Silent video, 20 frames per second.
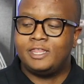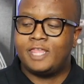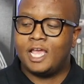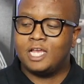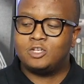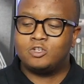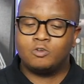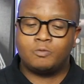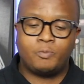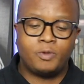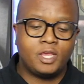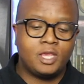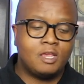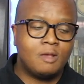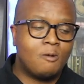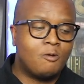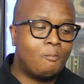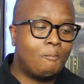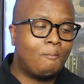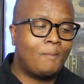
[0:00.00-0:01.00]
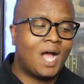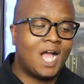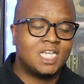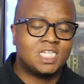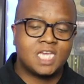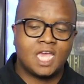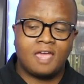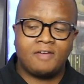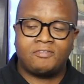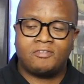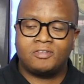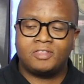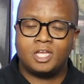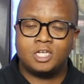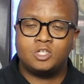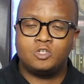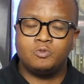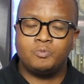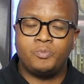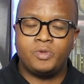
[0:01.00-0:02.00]
there should be much effort
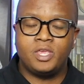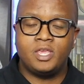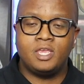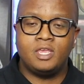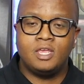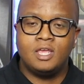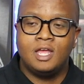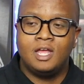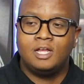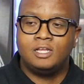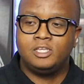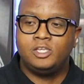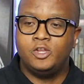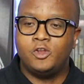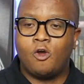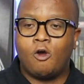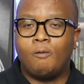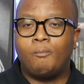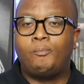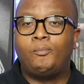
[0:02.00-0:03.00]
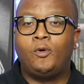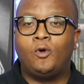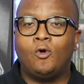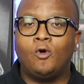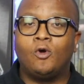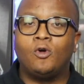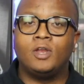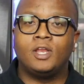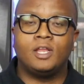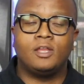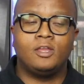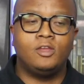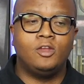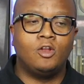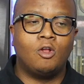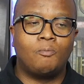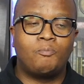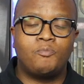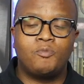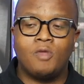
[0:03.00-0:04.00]
that should be, you know, put,
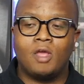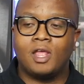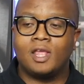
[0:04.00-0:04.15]
you know,